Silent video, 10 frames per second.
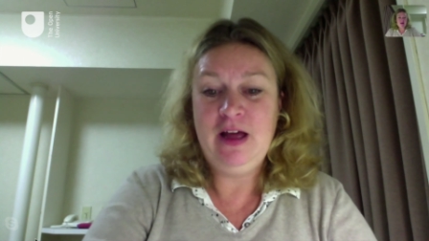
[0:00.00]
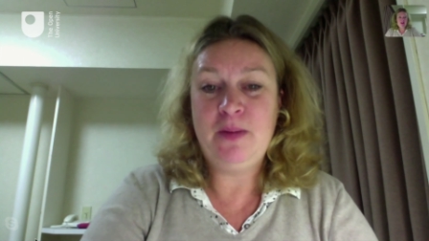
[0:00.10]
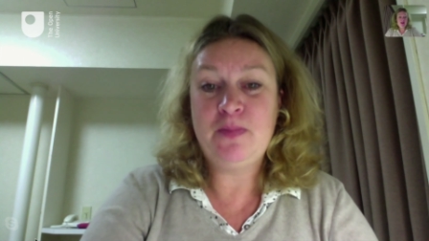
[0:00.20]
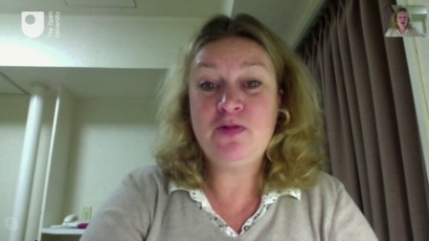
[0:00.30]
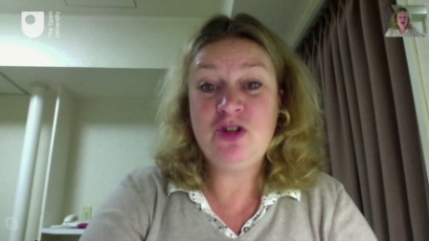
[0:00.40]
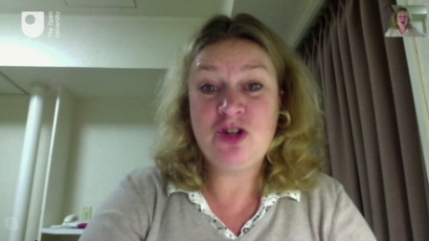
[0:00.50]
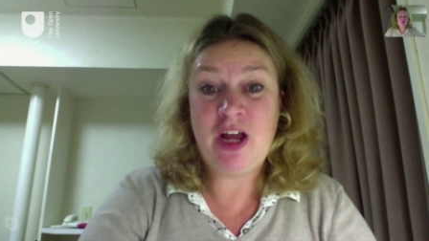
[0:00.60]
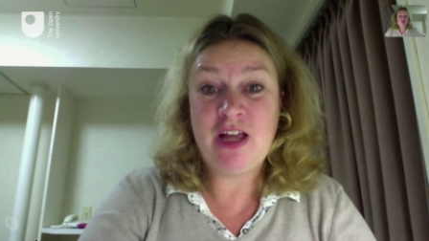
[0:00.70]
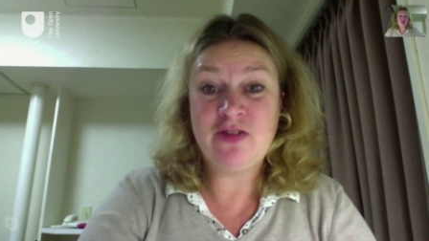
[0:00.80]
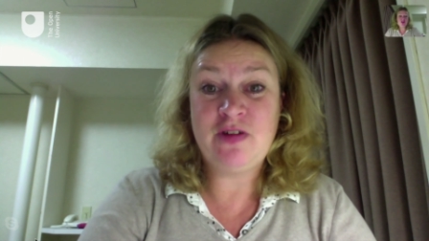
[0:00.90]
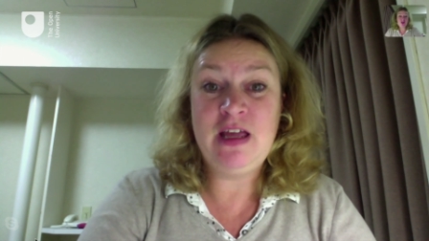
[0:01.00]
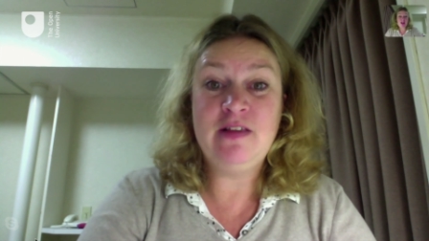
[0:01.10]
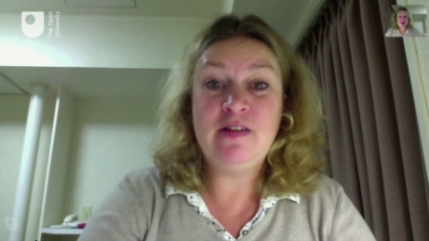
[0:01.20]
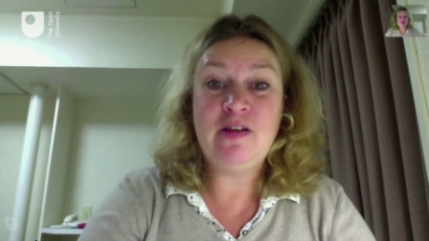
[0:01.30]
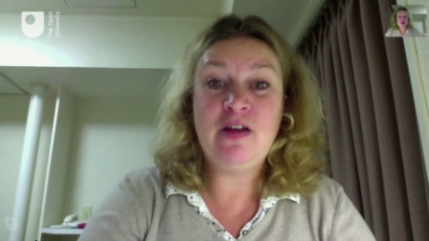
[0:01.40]
uh,
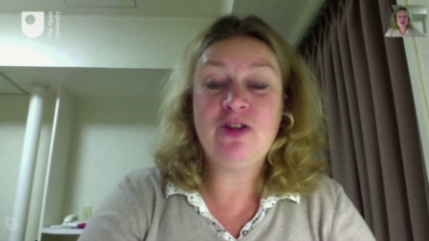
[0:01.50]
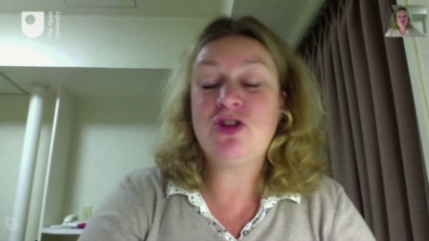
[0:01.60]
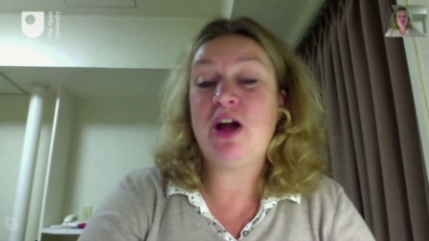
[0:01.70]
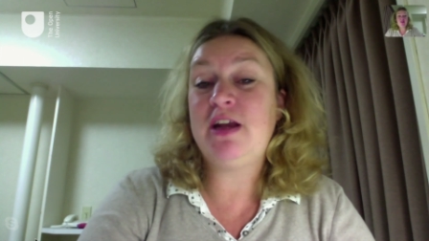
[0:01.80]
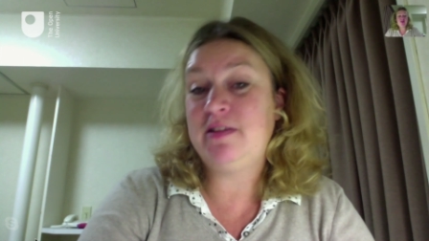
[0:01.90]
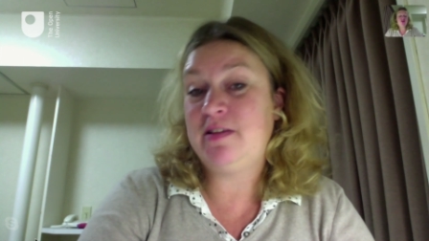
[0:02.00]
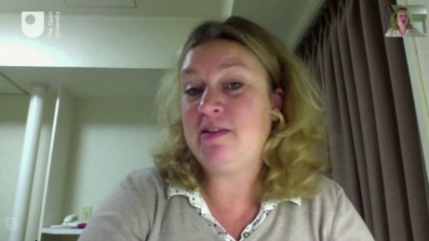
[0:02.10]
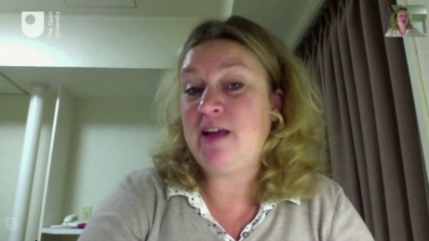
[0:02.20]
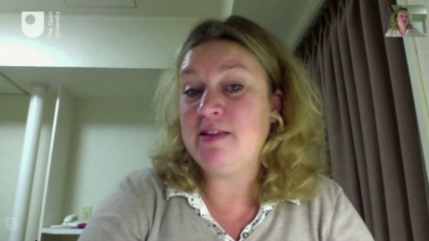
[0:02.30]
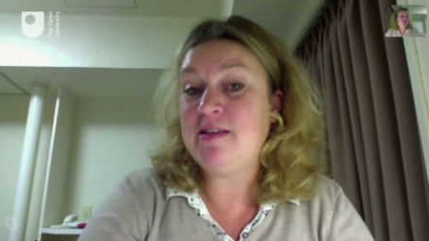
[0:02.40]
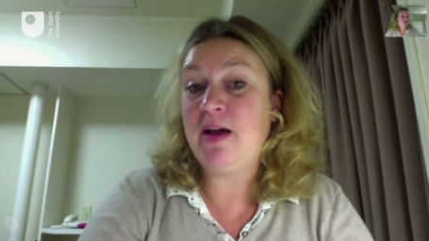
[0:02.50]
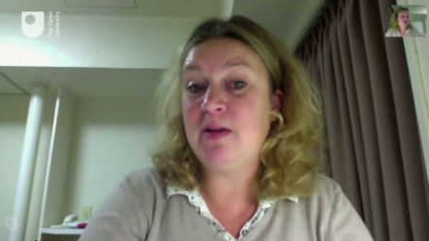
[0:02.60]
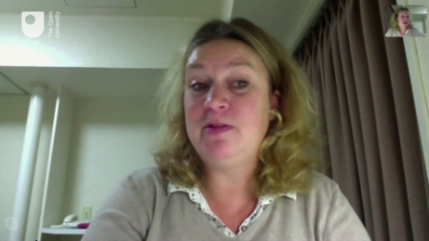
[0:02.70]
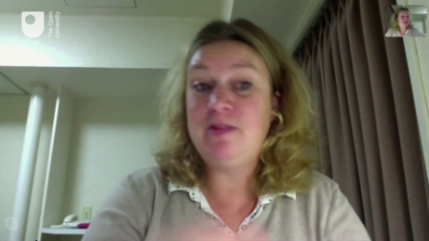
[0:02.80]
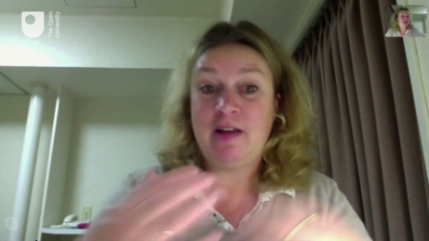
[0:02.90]
trajectory to try and understand
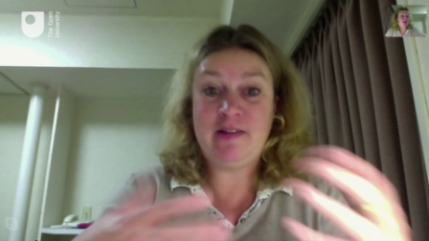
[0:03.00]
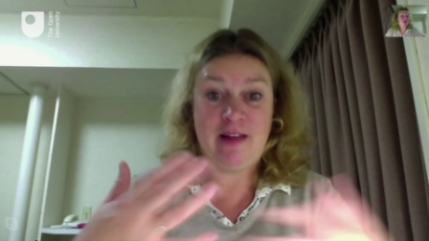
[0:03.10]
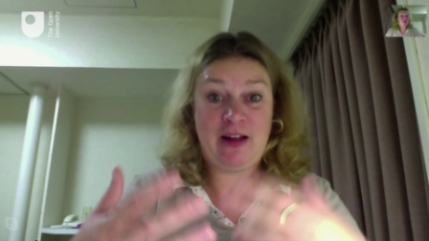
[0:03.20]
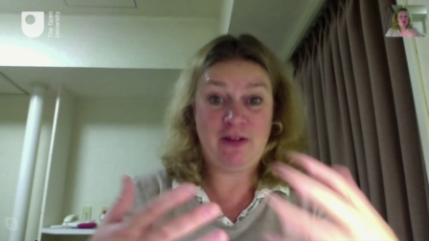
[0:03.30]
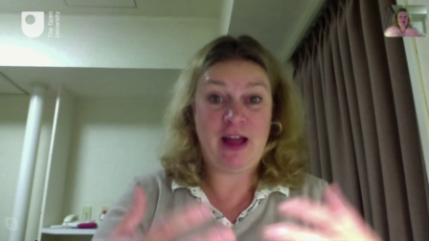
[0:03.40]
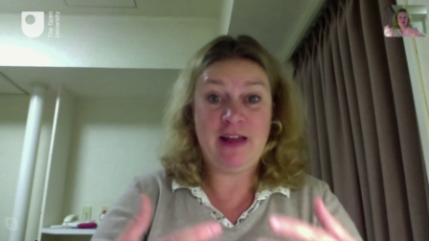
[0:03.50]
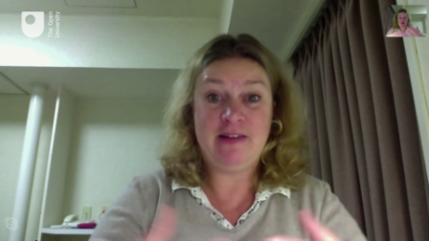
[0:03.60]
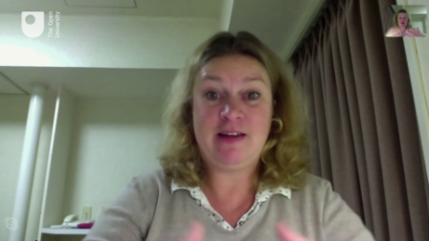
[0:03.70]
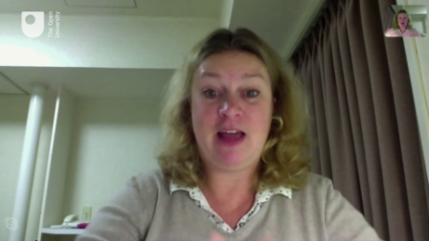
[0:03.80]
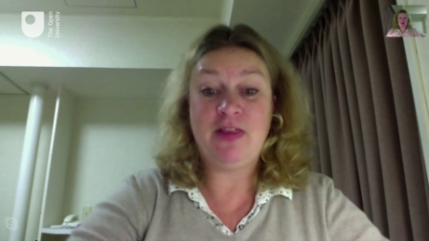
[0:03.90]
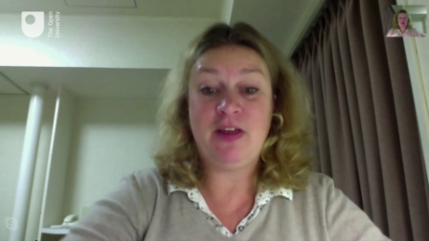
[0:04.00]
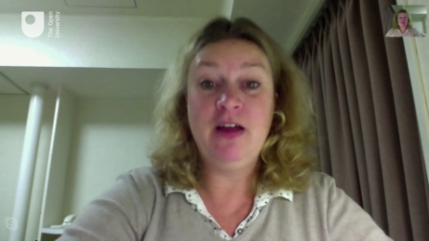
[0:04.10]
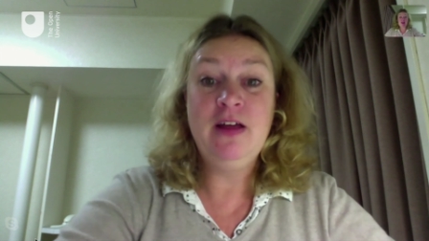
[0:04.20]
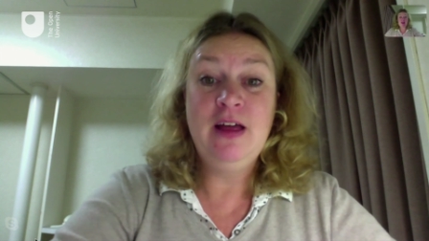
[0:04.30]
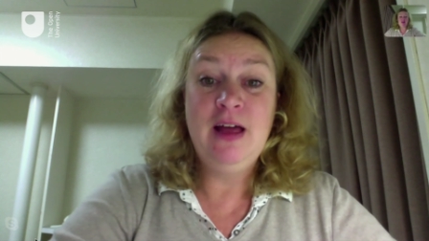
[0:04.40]
how dust aggregates together.